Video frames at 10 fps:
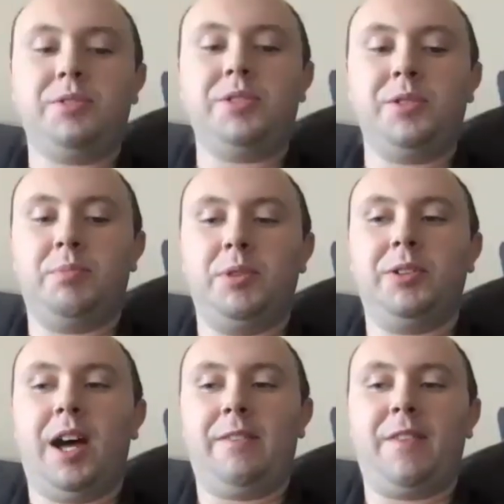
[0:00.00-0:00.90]
you
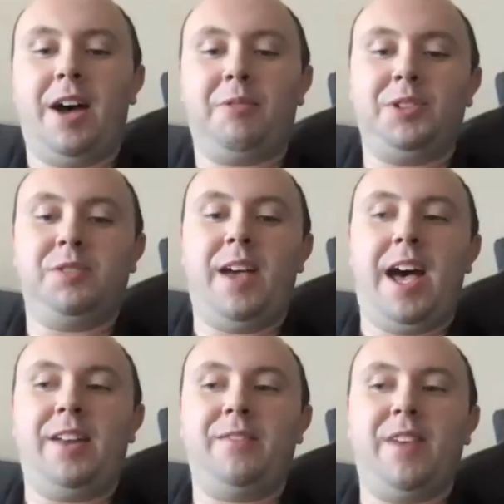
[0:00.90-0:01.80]
build off that when you've
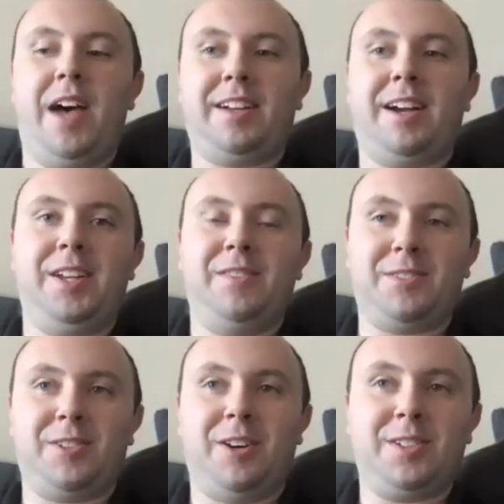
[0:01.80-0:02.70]
had that kind of a
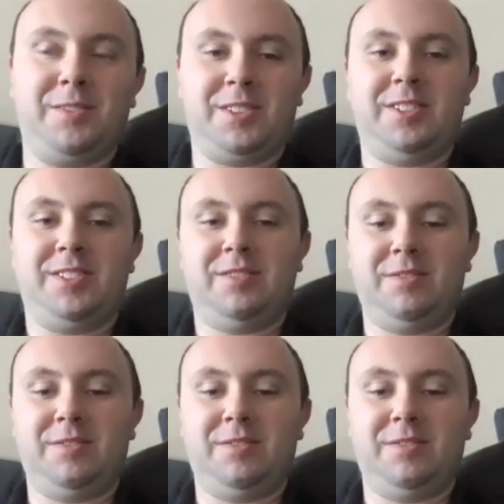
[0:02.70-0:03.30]
start to the season?